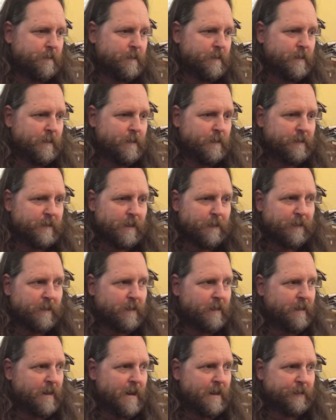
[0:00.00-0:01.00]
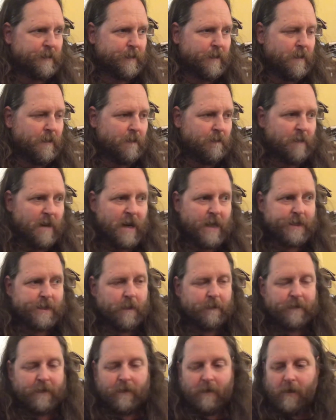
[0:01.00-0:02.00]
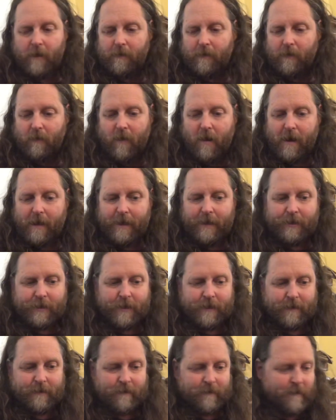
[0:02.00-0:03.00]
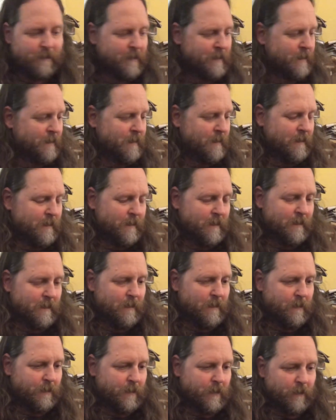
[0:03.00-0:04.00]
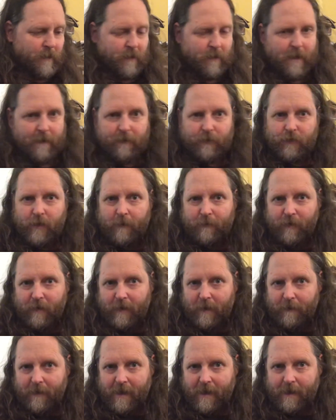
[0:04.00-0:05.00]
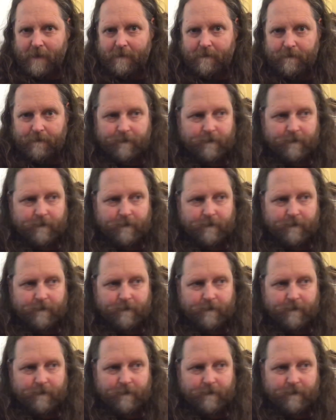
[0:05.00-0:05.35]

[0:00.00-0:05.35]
you know, typically I'd go and buy something lower wattage, and although we don't have a drummer in the band,